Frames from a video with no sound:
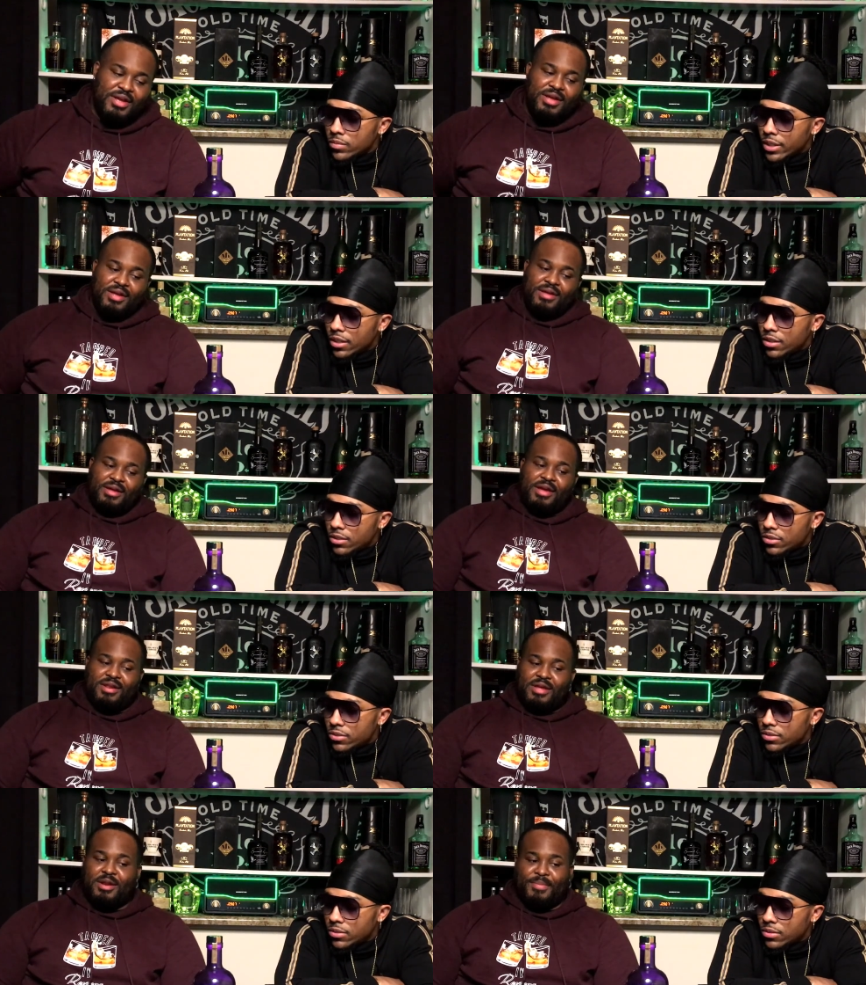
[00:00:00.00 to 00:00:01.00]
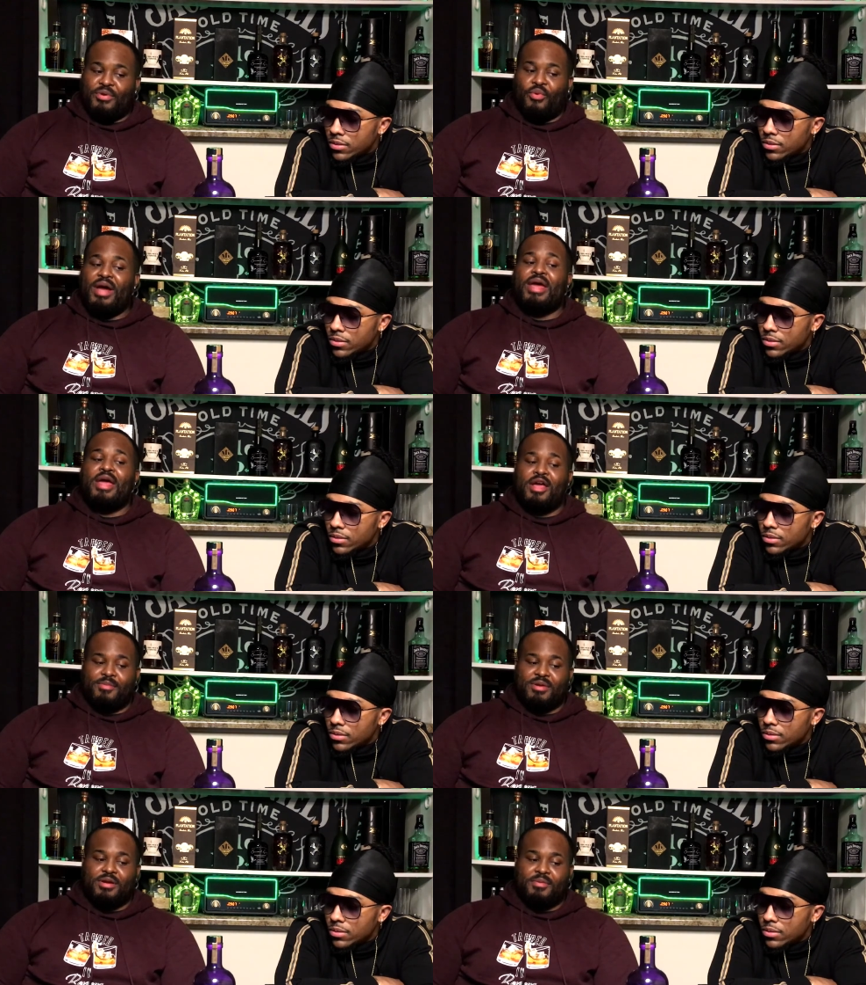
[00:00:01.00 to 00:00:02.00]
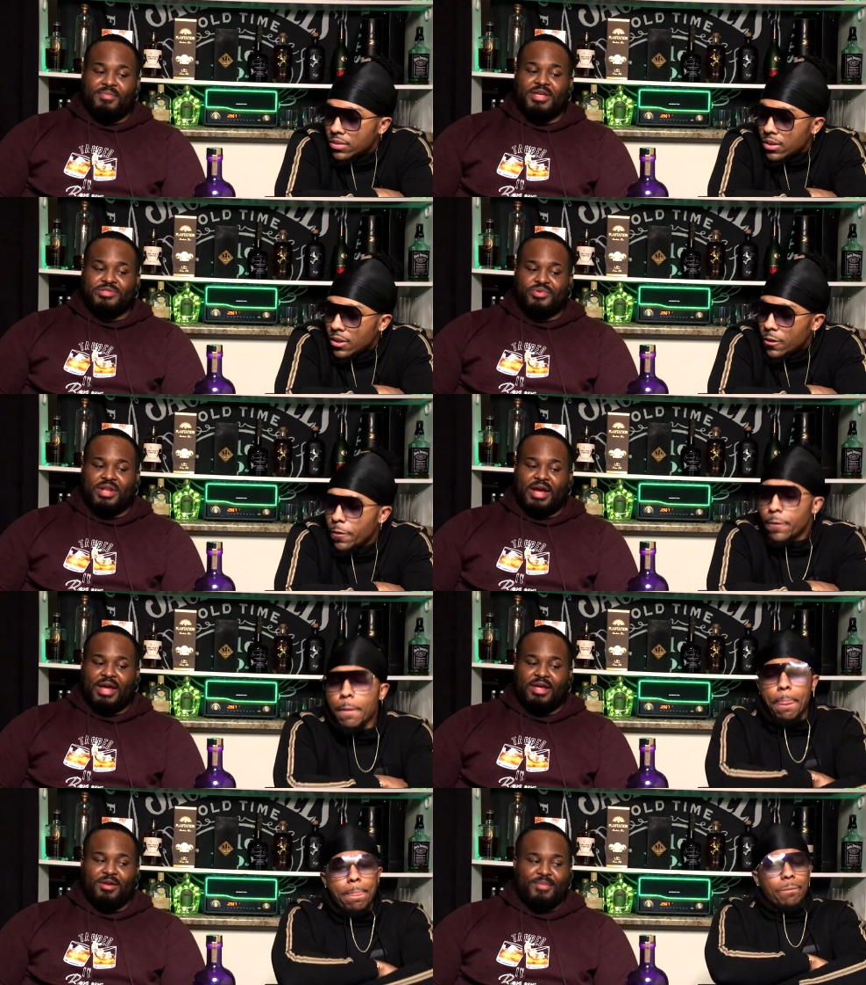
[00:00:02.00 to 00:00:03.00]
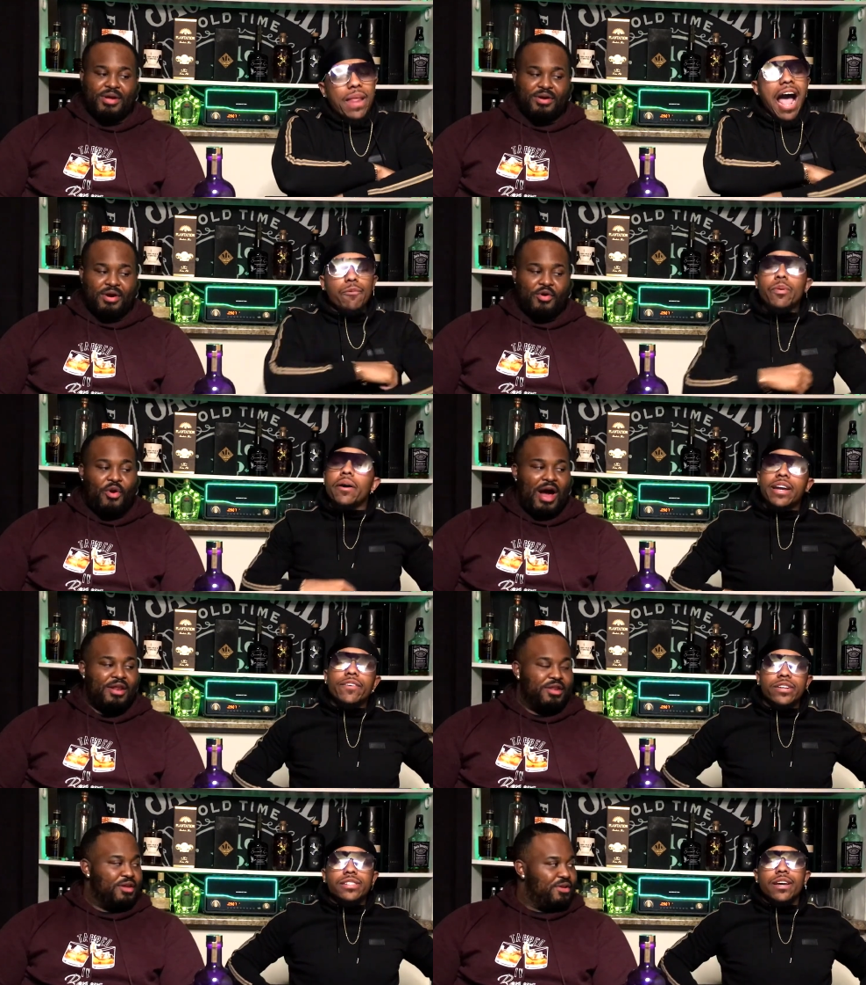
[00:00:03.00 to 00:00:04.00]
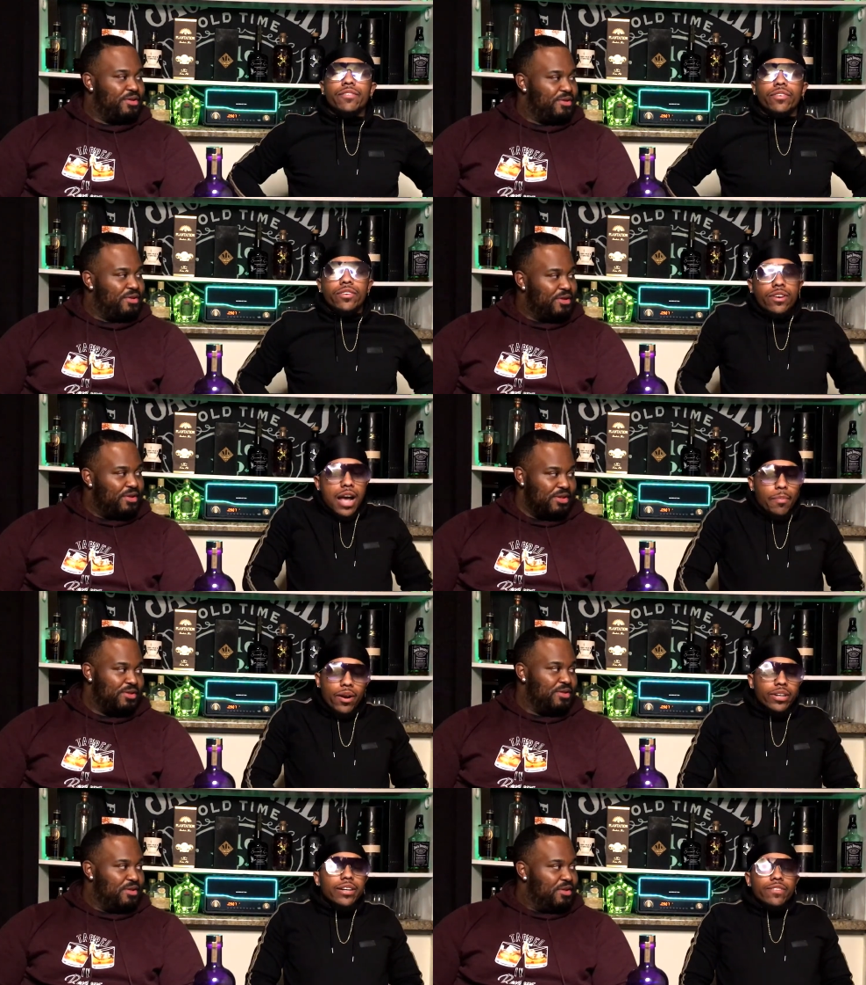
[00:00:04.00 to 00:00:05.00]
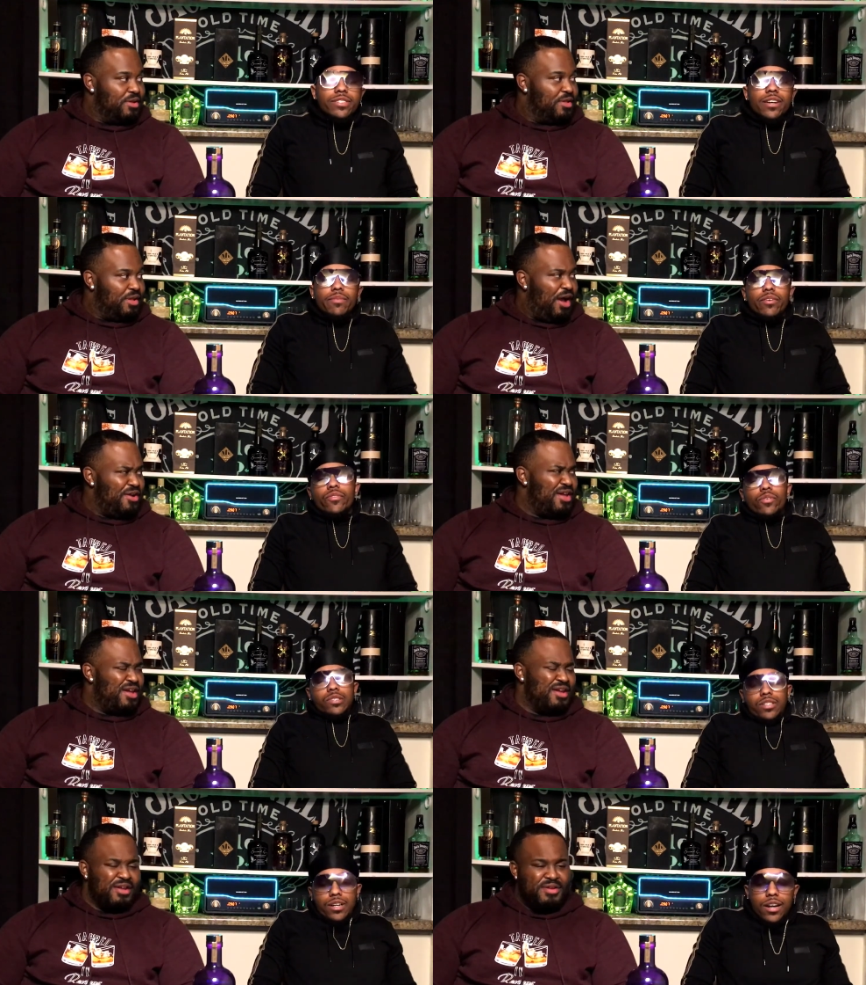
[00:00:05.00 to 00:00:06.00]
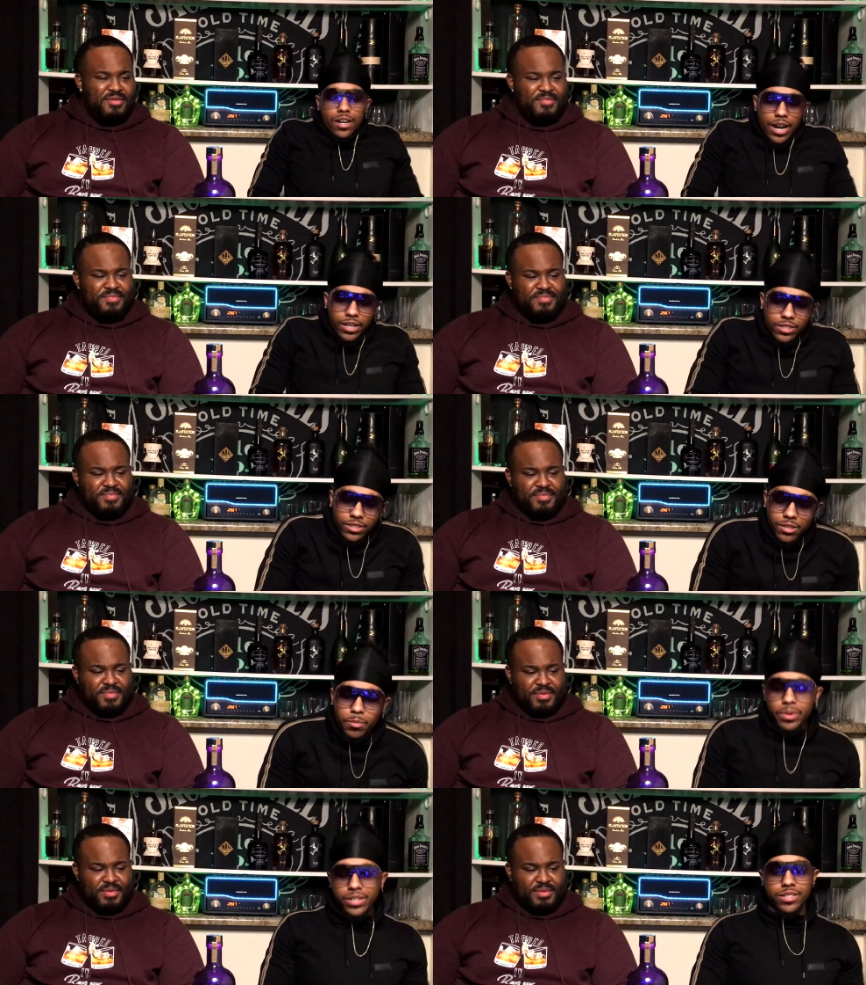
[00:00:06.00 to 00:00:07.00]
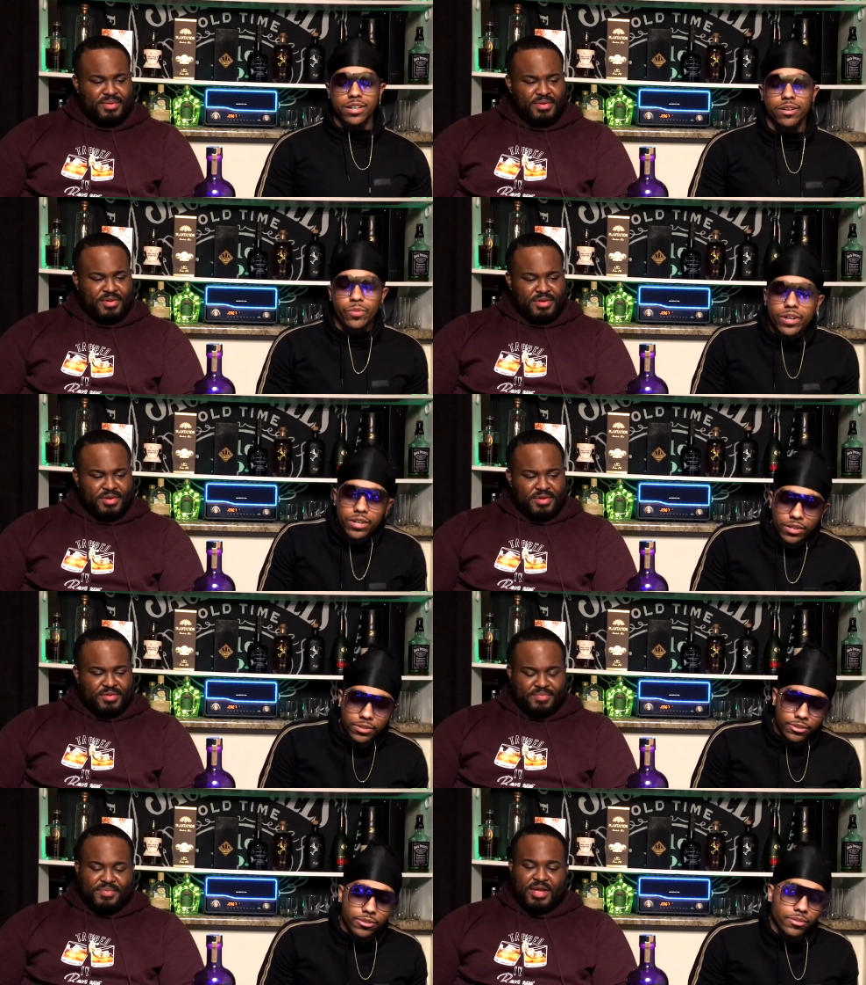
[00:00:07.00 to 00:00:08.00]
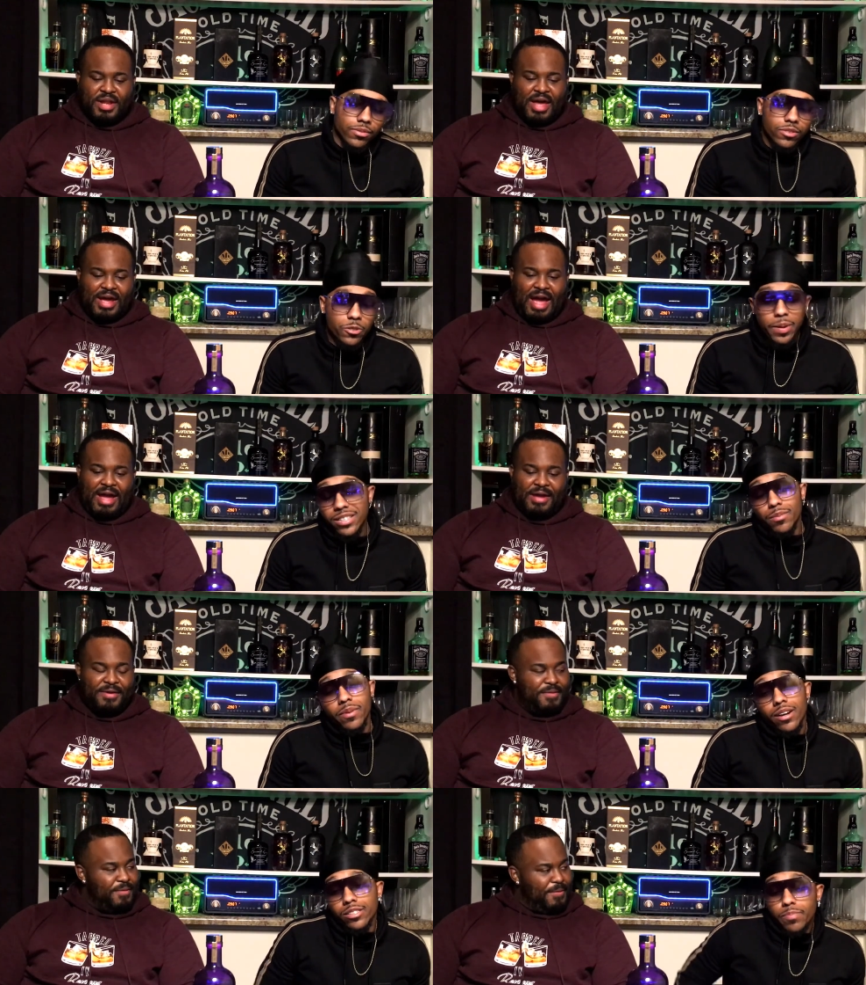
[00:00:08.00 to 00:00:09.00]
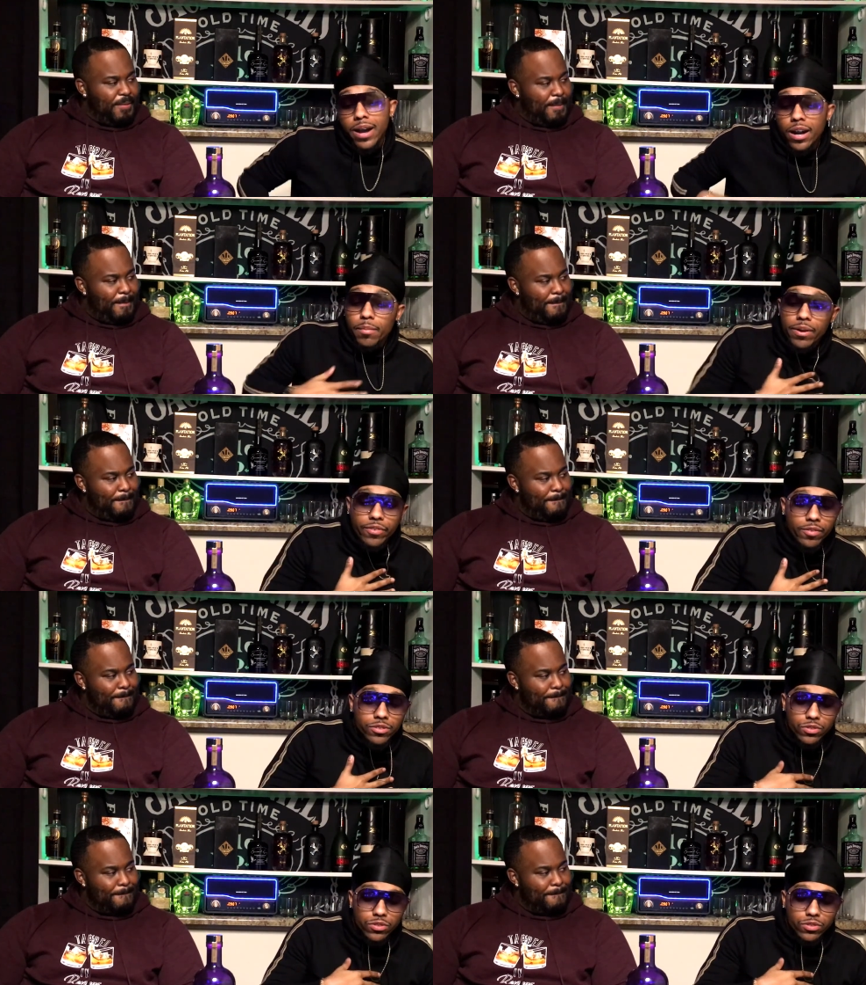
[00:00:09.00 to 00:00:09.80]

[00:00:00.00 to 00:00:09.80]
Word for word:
Speaker 1: yeah, it it'll be way up there to mix with. Like it'll be. I probably give it a seven. I probably give it
Speaker 2: a seven. Oh yeah, like a, some mixed in it with it. Yeah, like especially because pineapple my favorite